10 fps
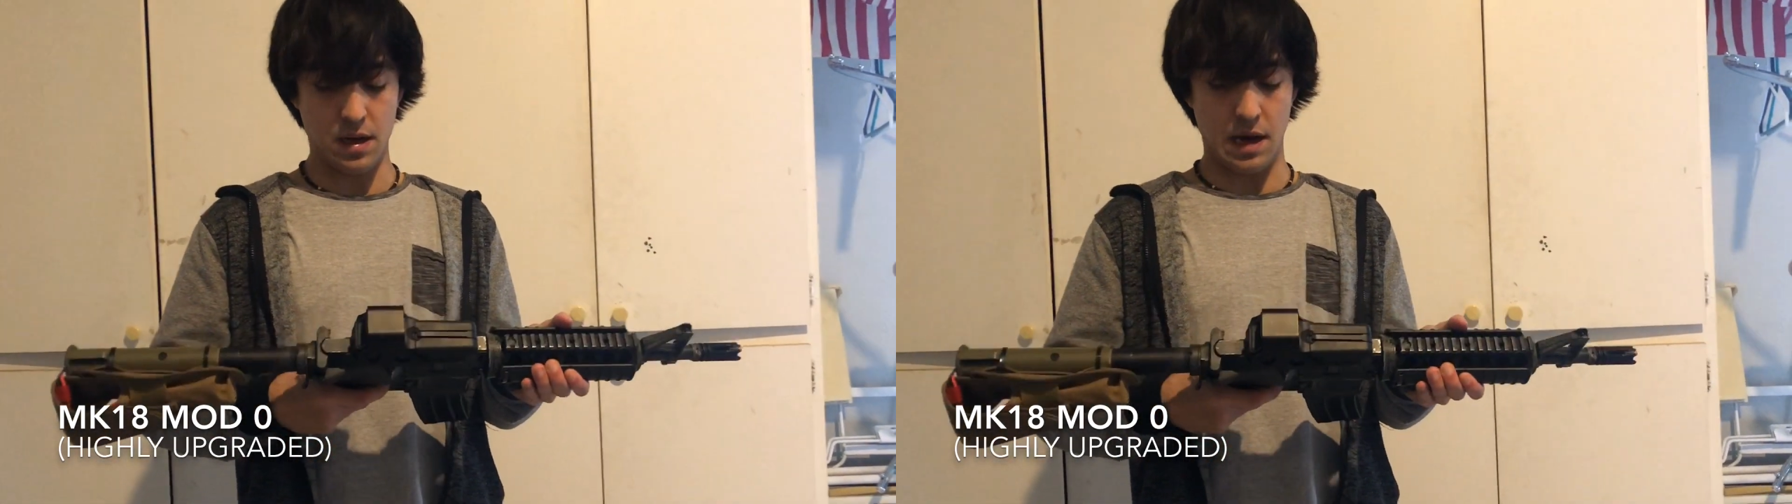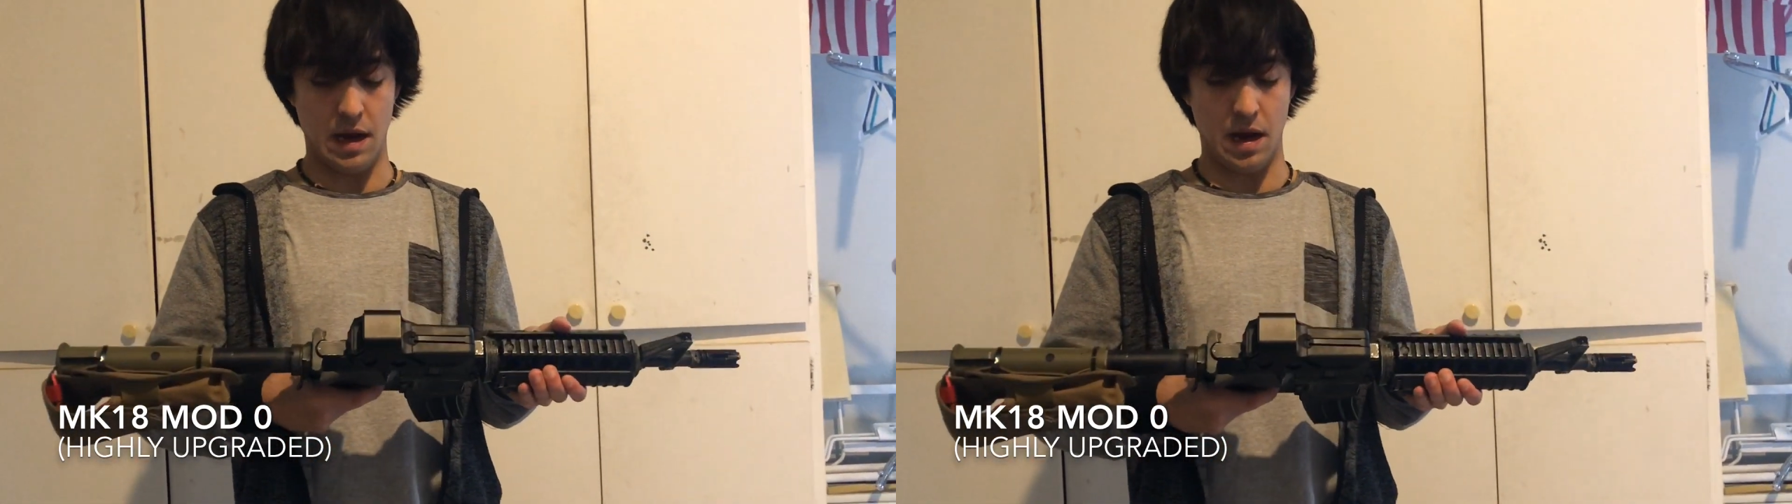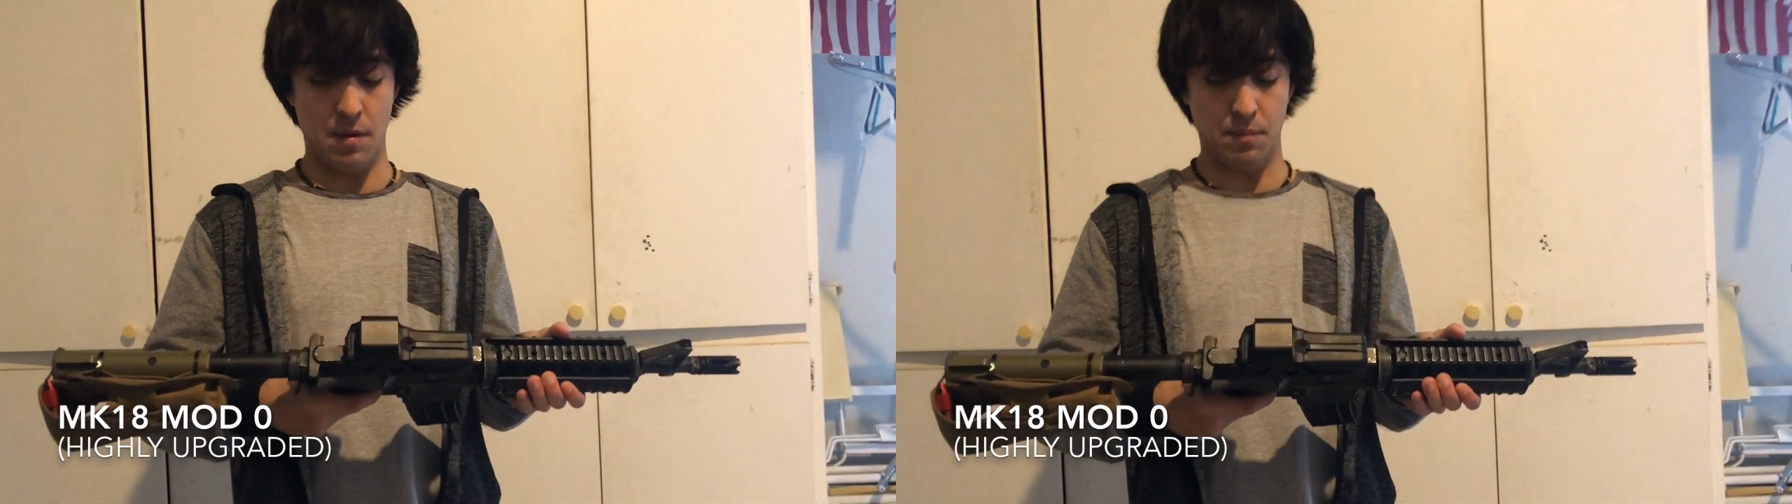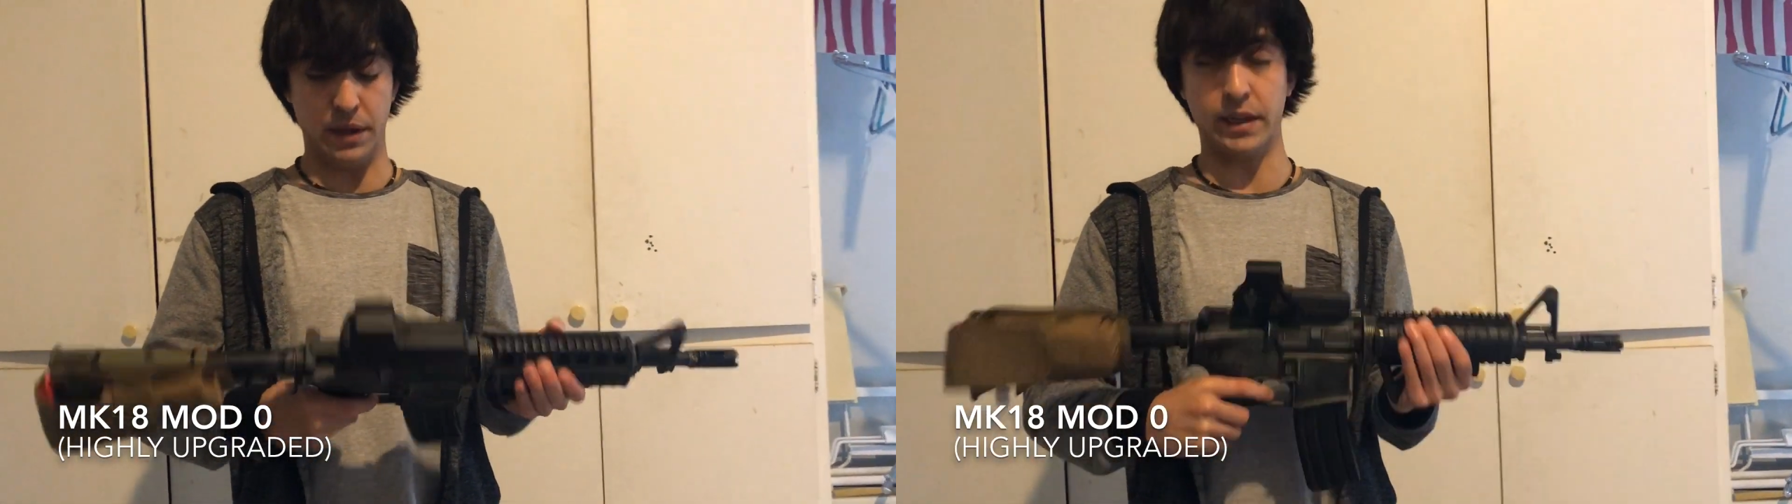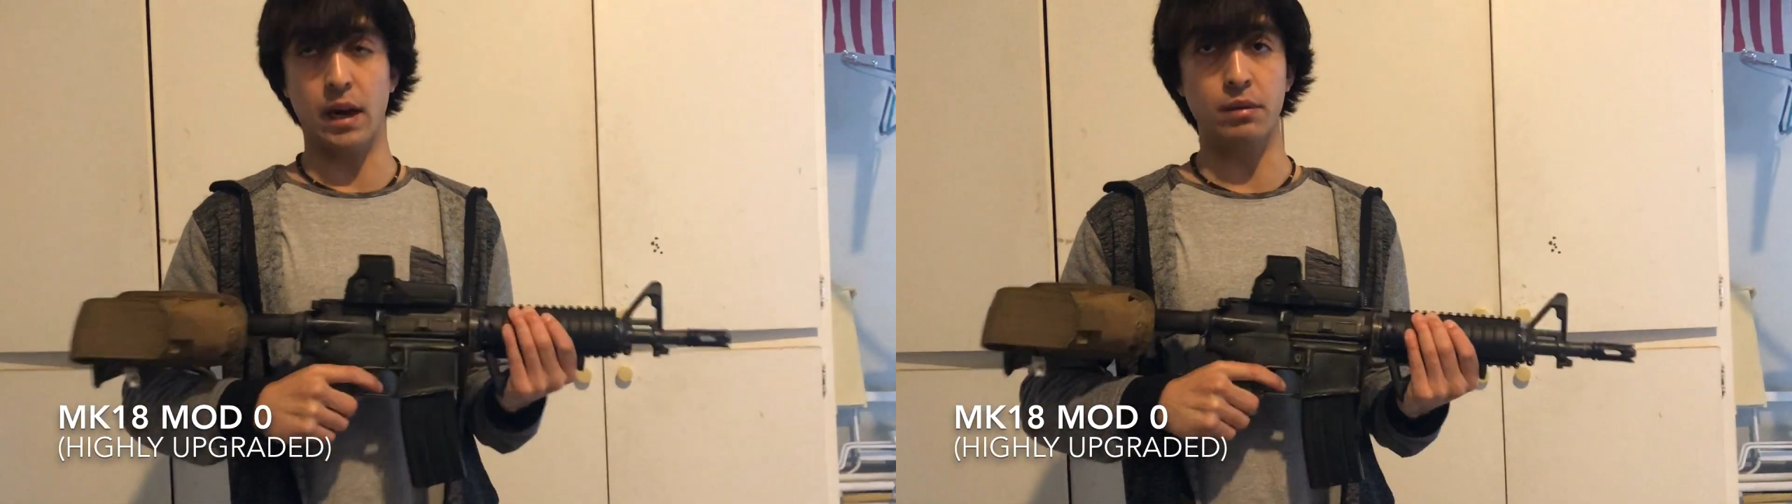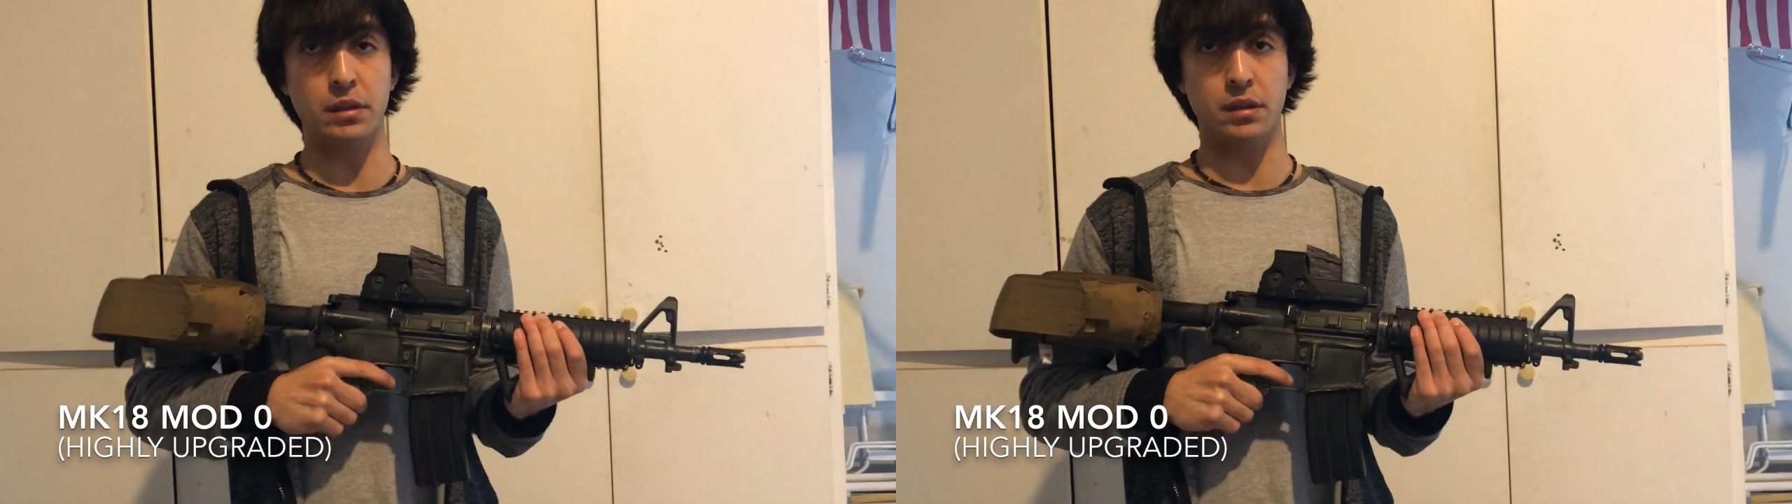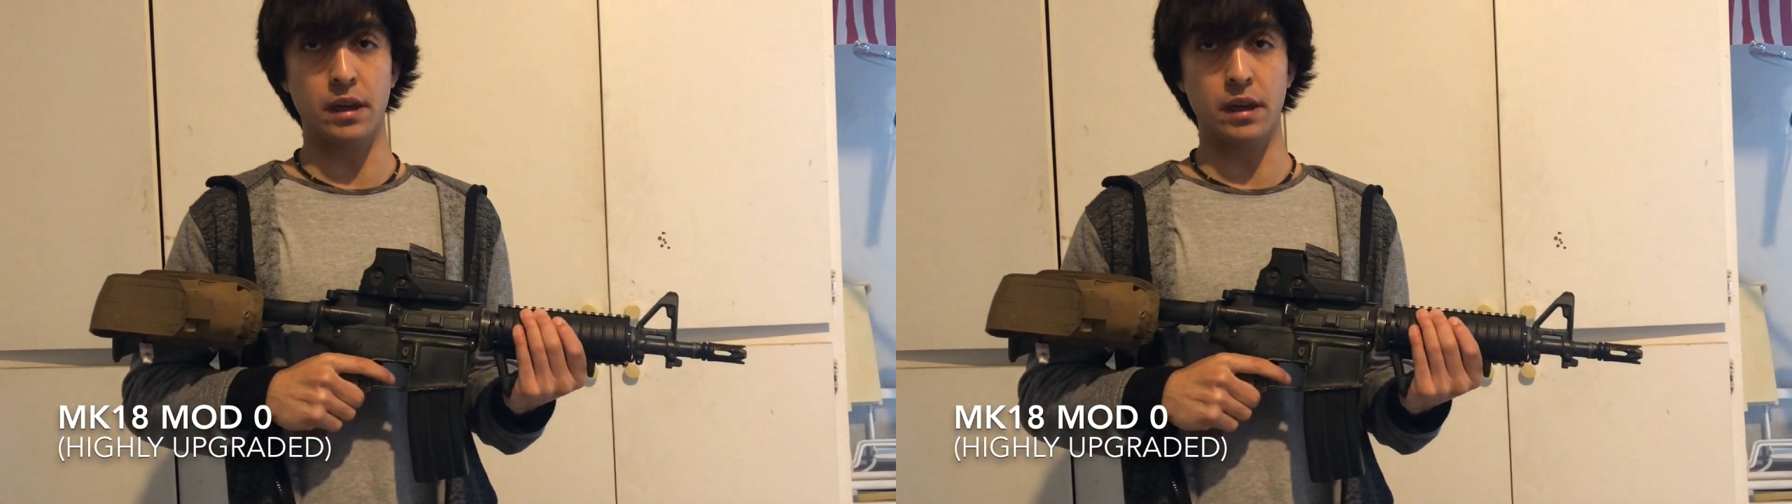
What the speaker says: by the guy we usually